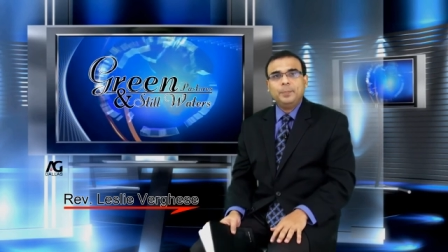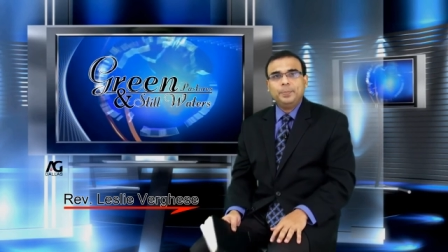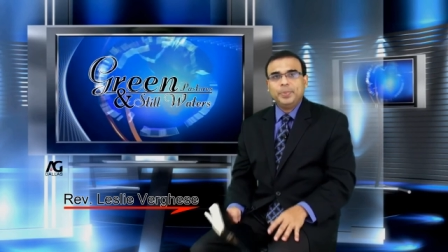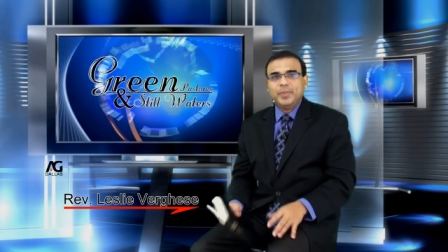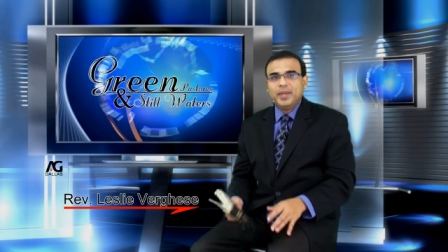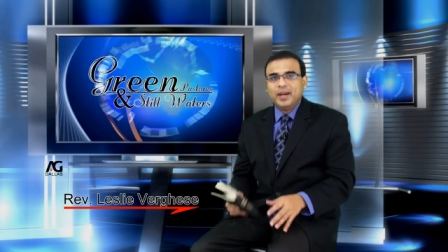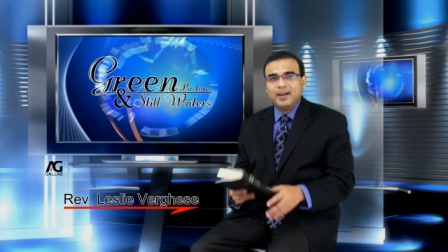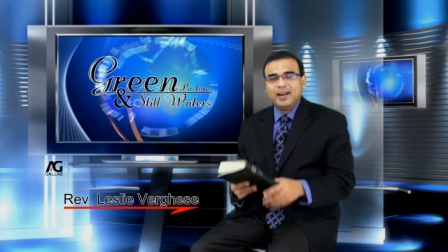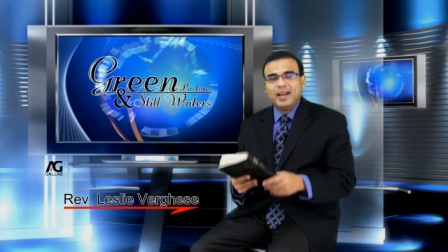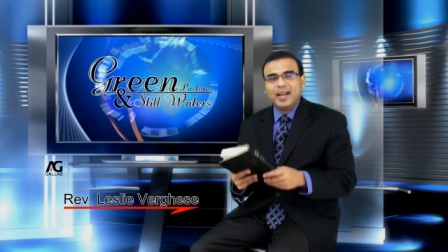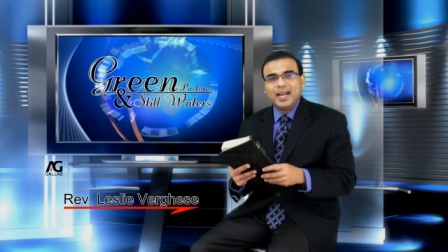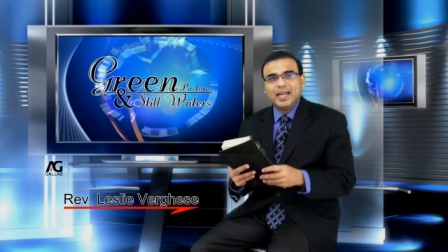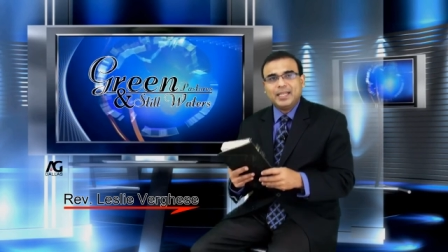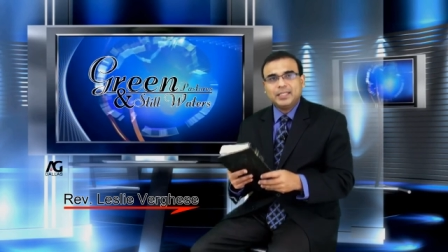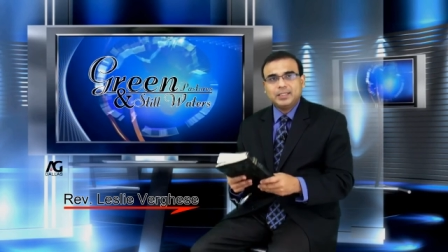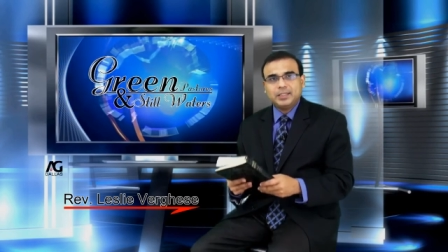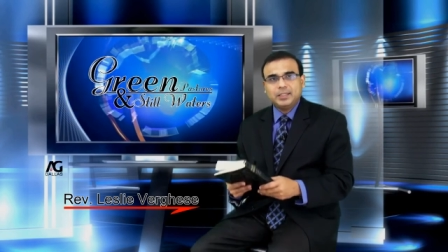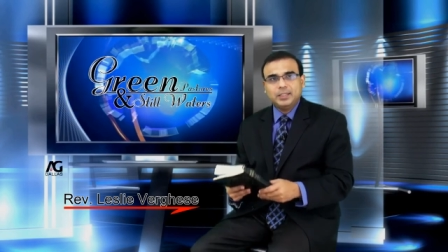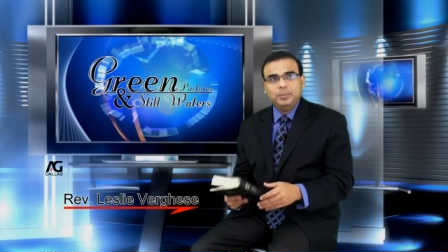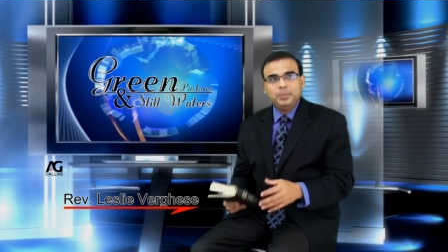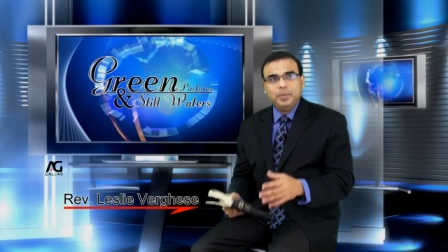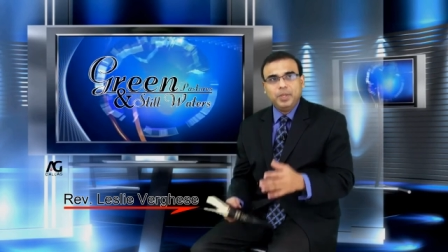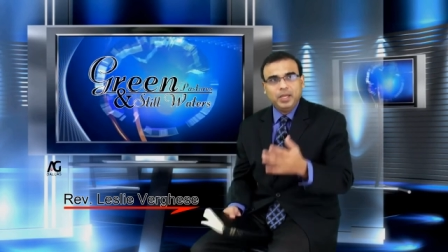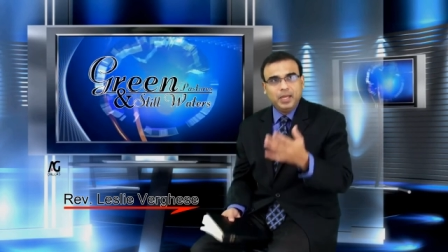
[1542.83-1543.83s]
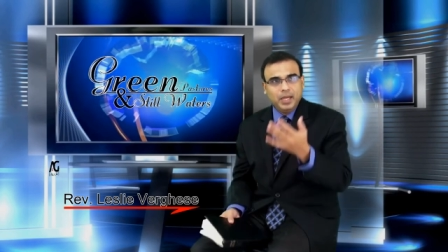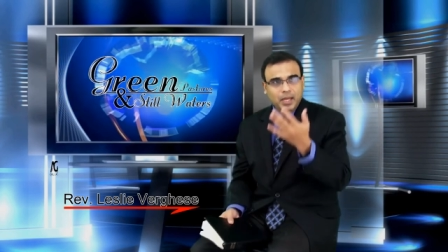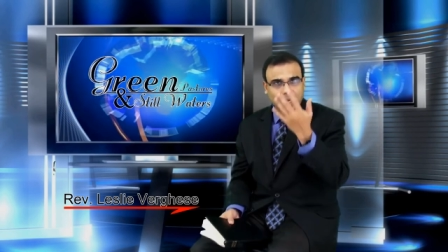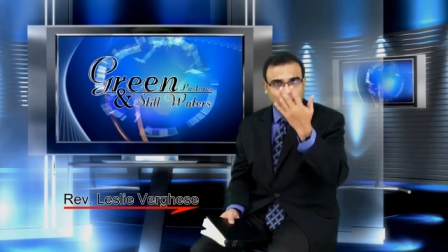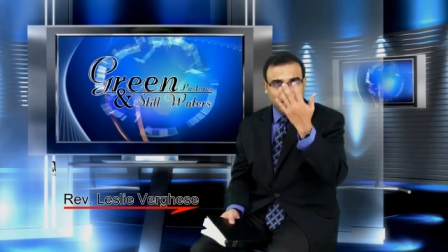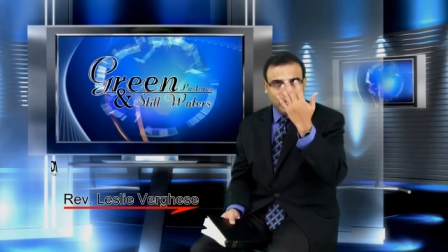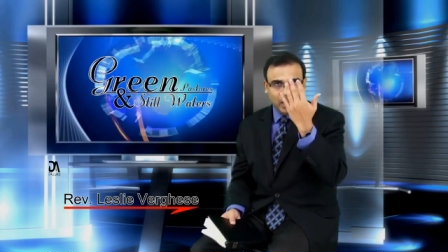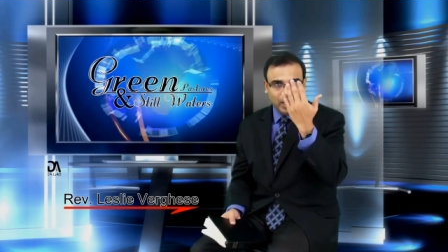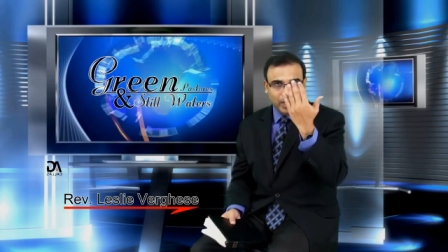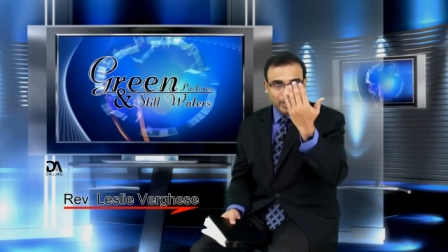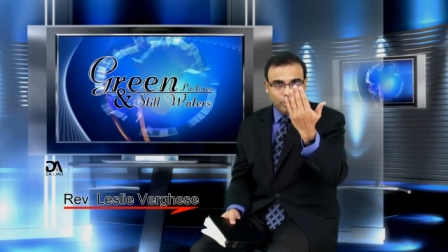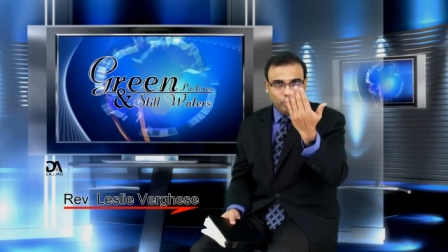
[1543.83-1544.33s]
There has to be
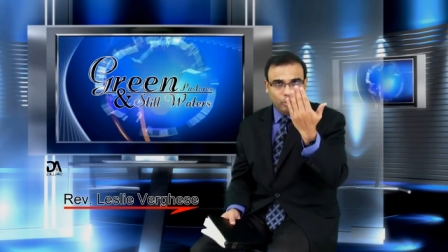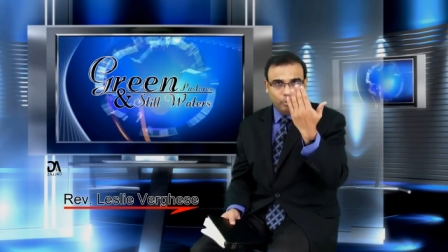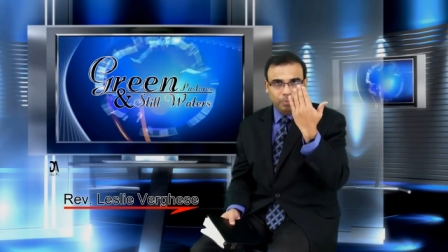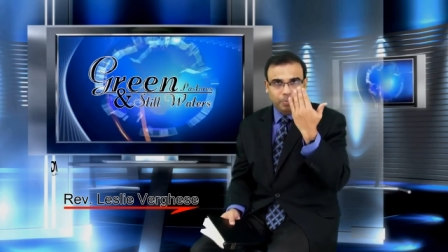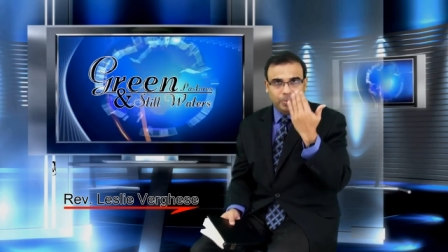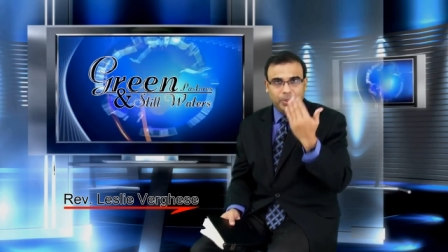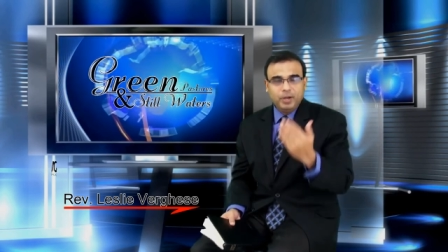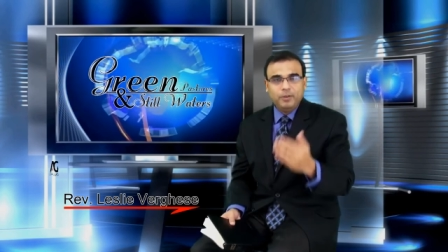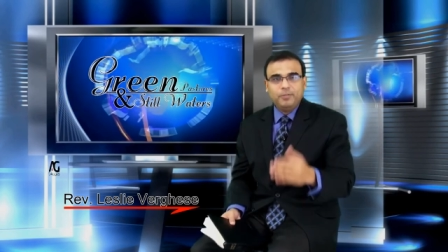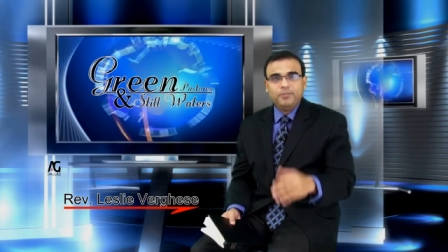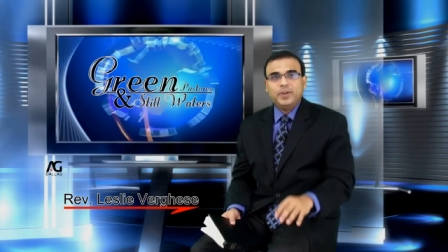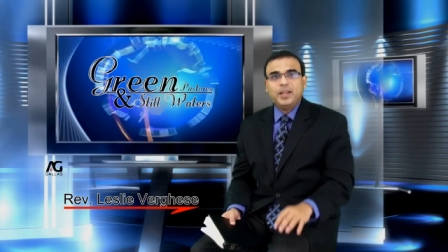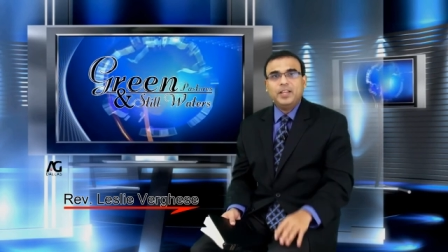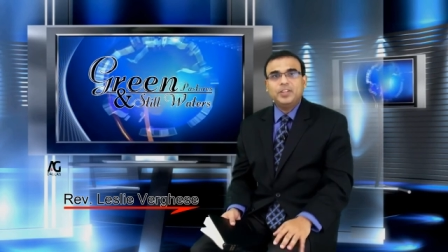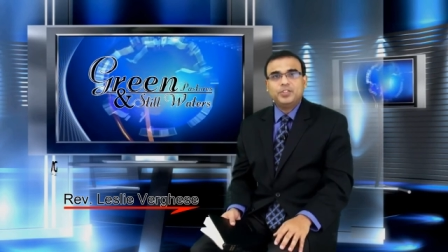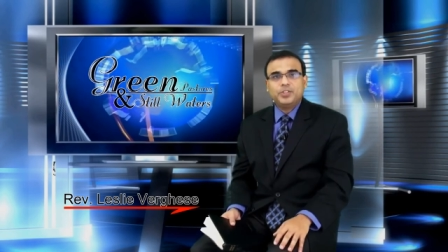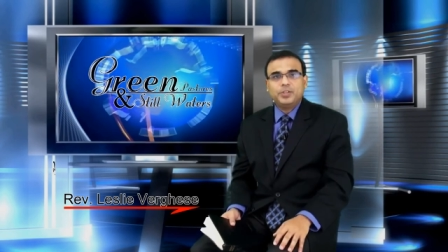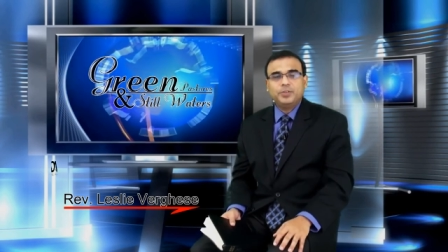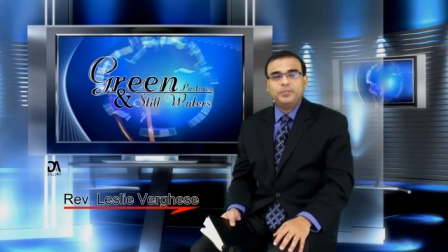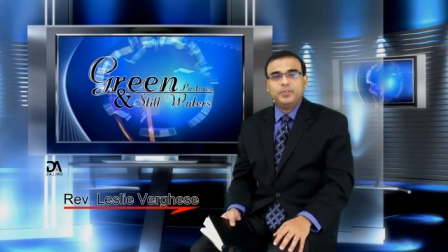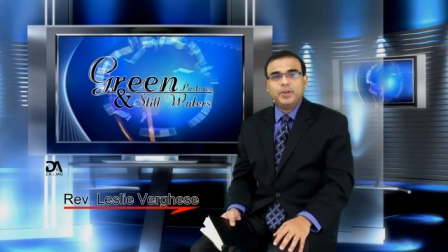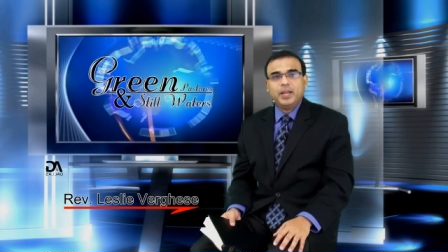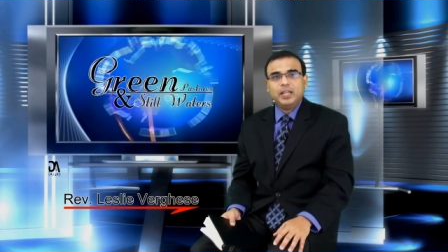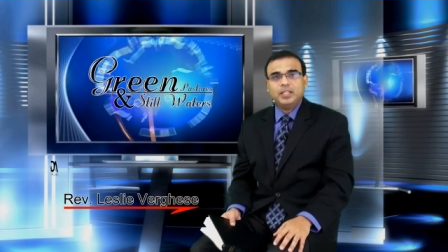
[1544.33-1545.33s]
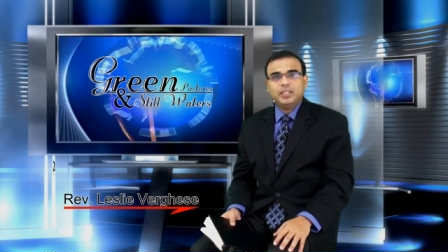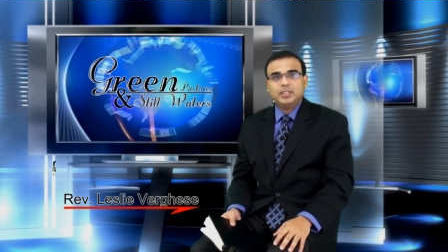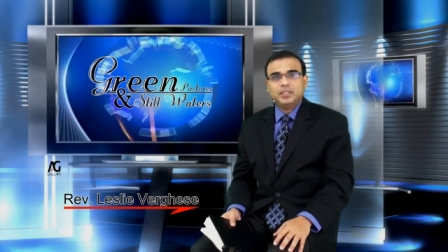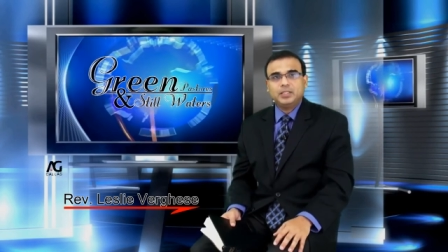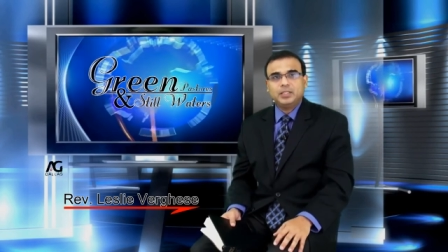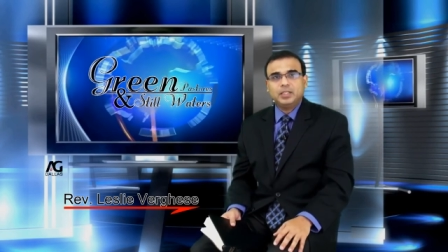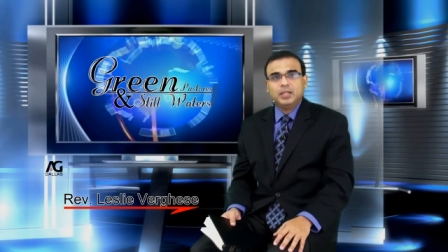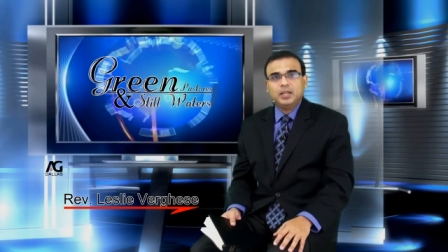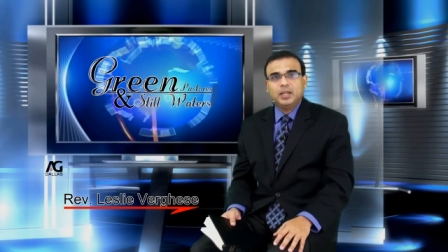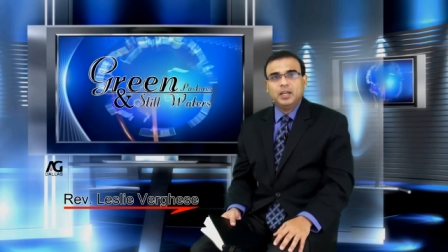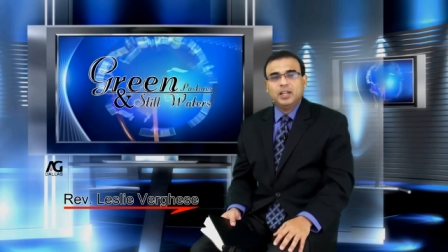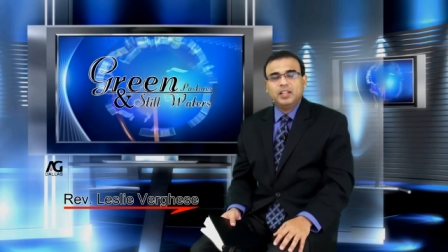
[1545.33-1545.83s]
an open face to
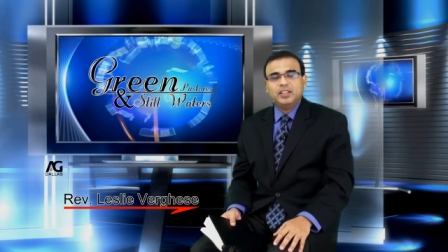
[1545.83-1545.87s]
face.